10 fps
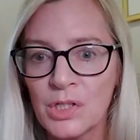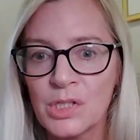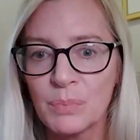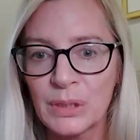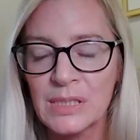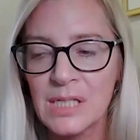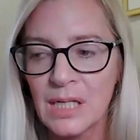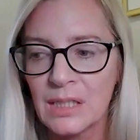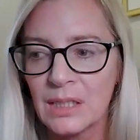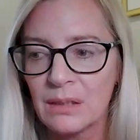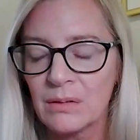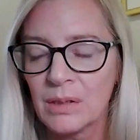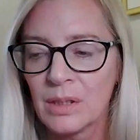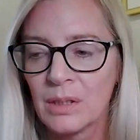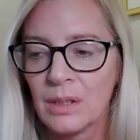debilitating.
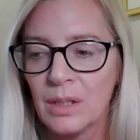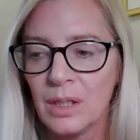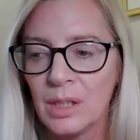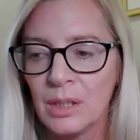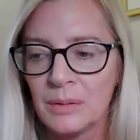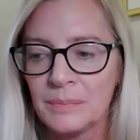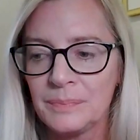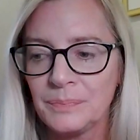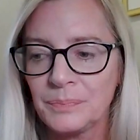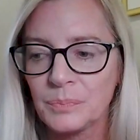But